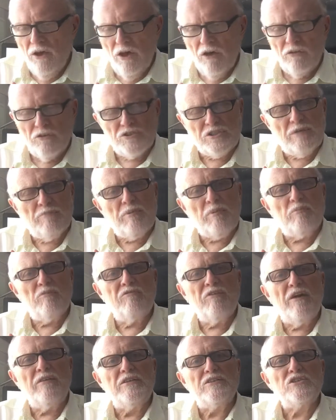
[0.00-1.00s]
although some people
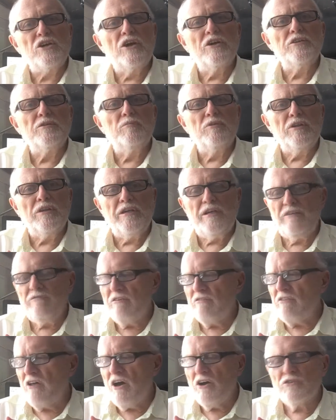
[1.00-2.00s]
find this hard to believe,
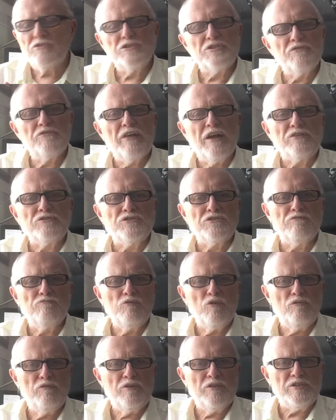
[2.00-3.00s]
of the hundreds of thousands of
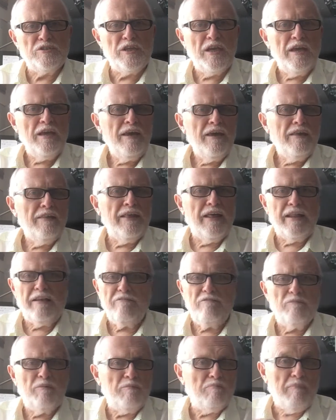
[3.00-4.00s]
movies that
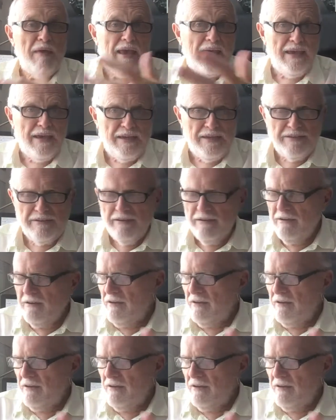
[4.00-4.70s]
have been made,